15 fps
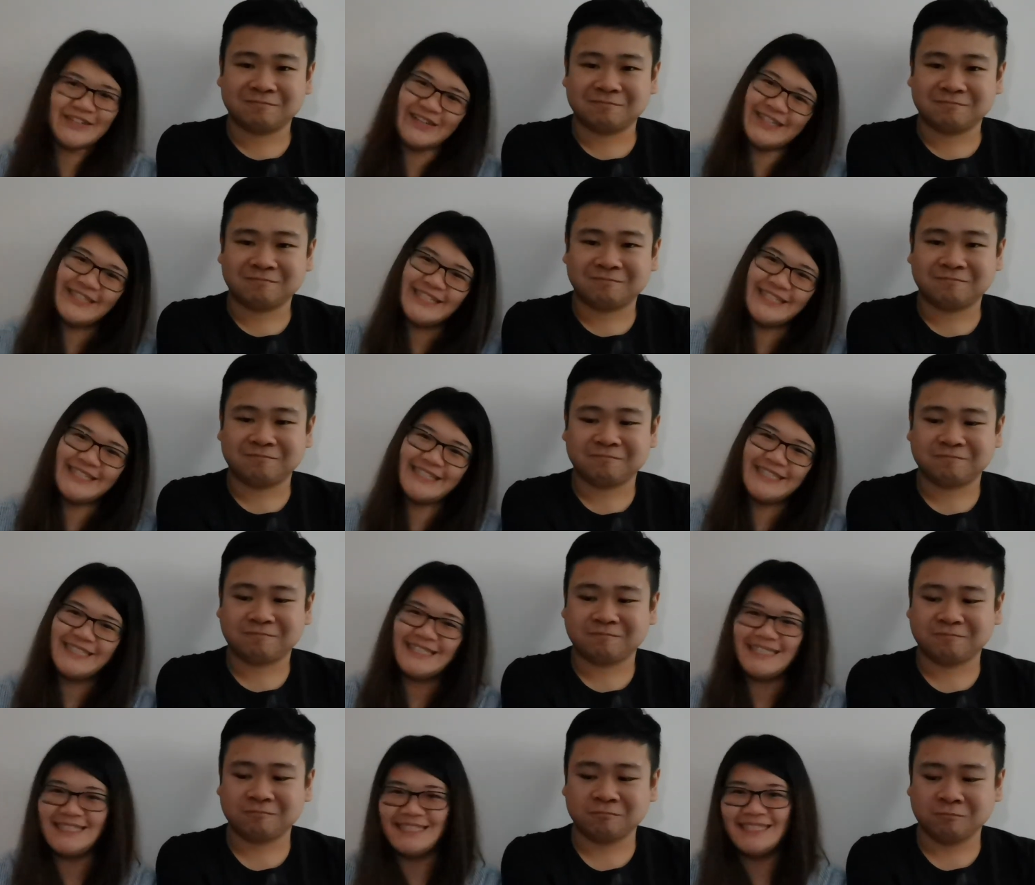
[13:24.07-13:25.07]

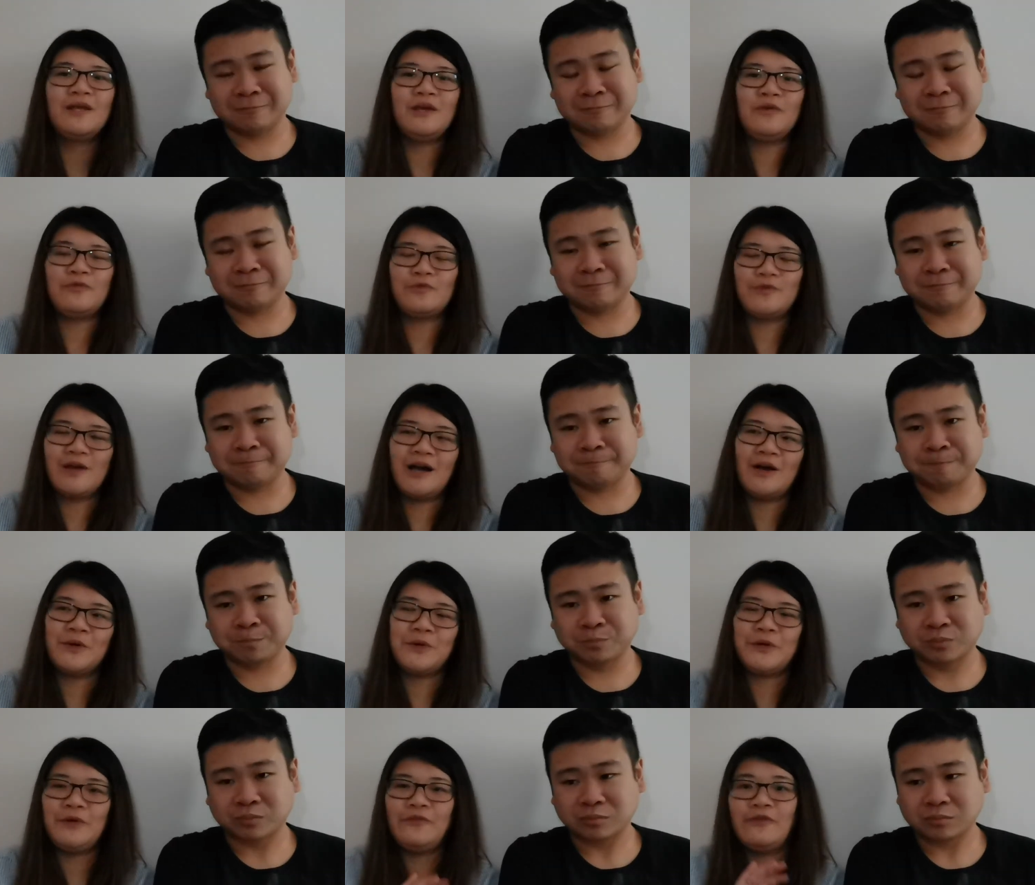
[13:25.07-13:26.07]
Speaker 1: question. If you are
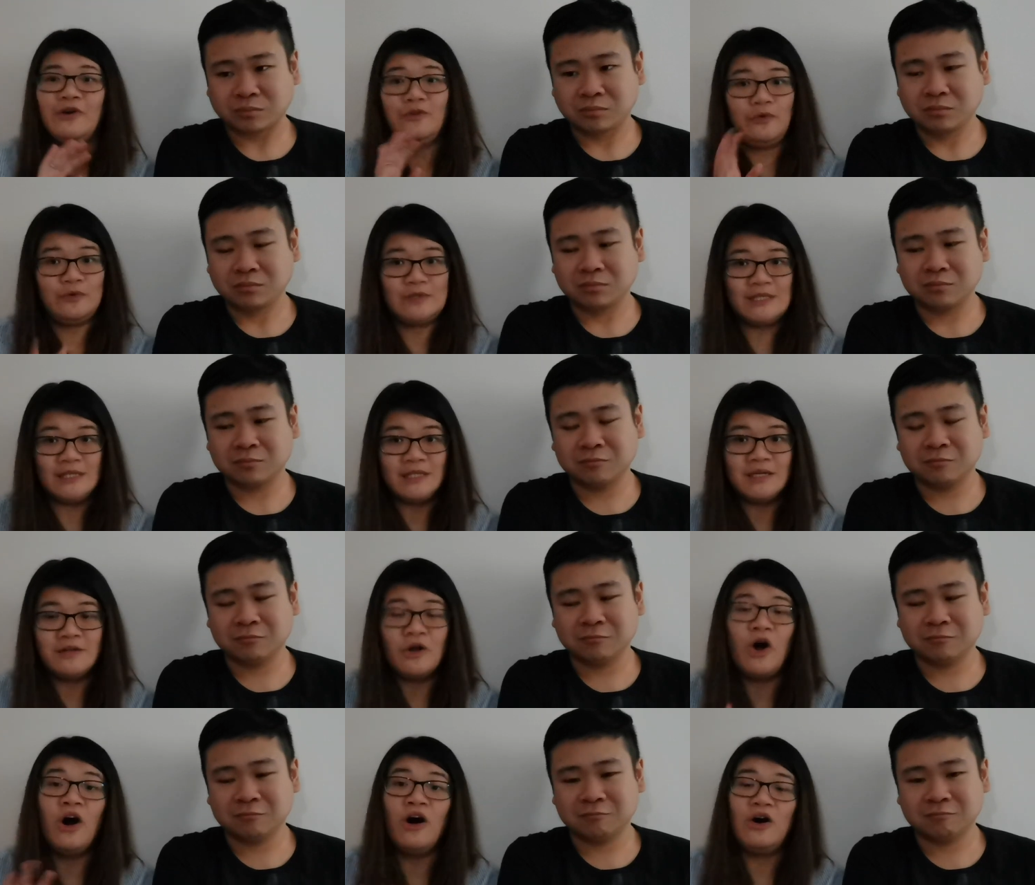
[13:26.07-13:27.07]
going for New Zealand
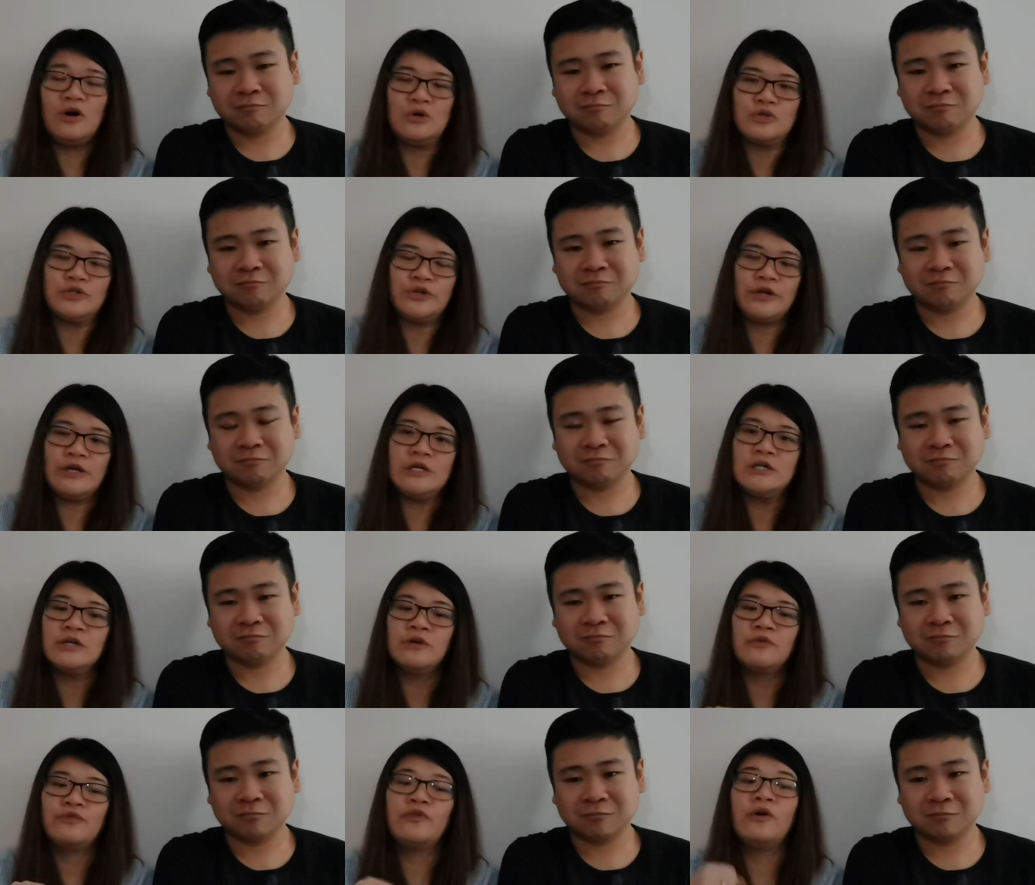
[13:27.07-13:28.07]
or
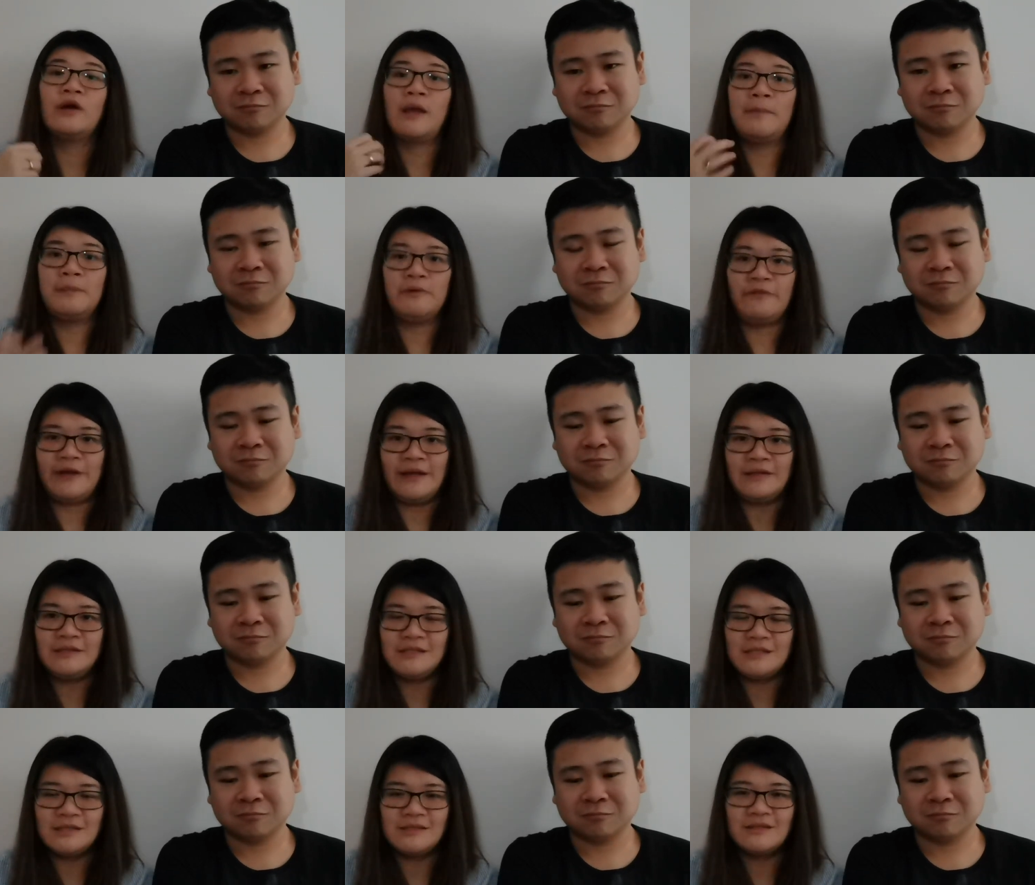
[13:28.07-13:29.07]
Australia for camper
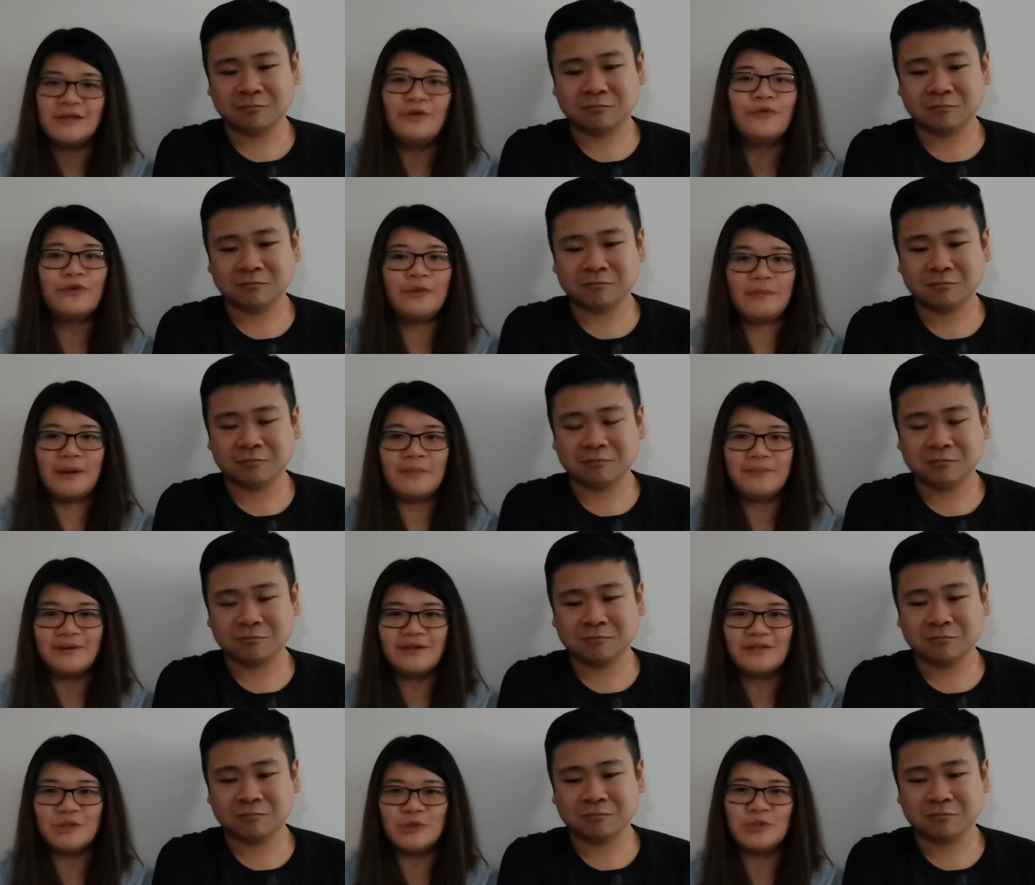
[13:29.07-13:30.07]
vans,
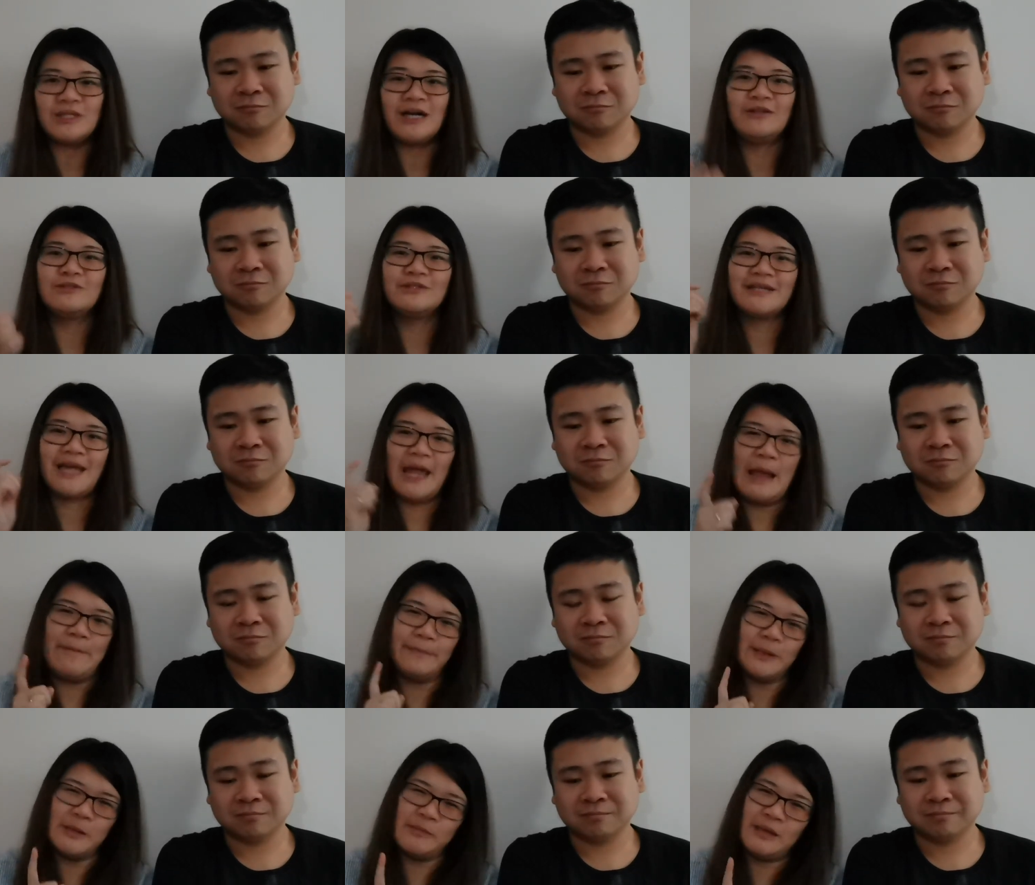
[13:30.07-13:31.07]
remember to download
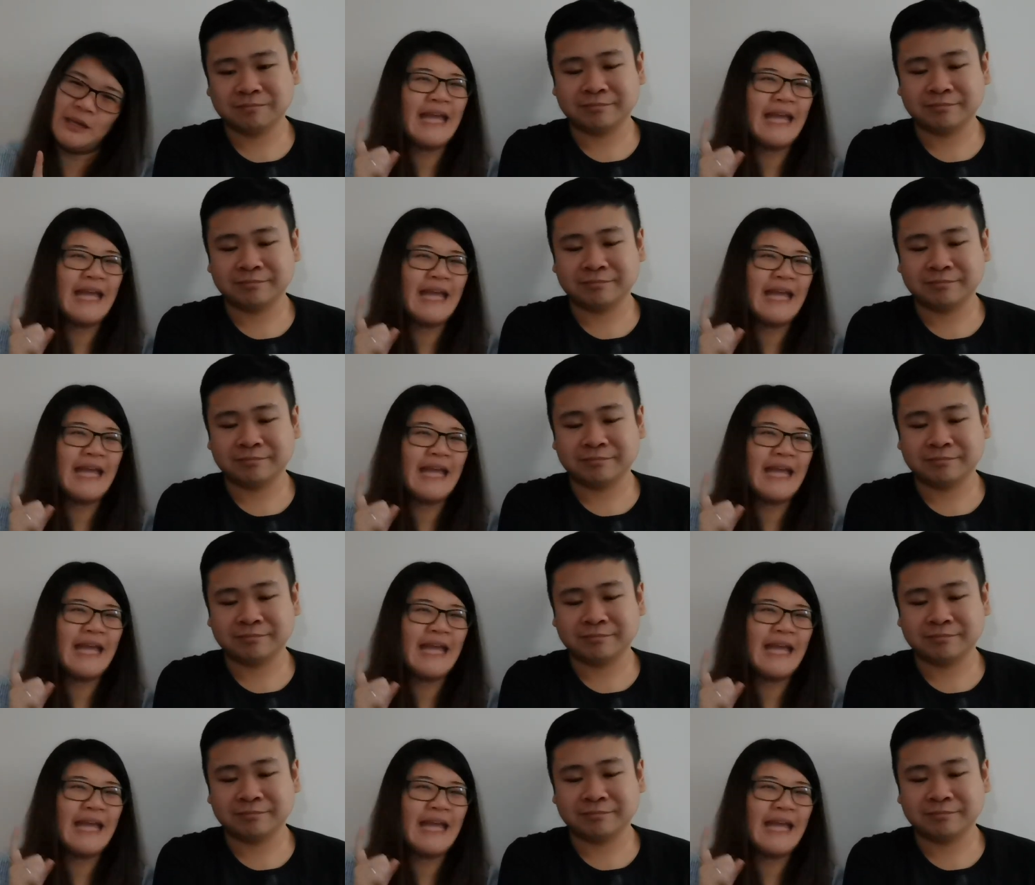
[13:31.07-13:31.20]
CamperMate.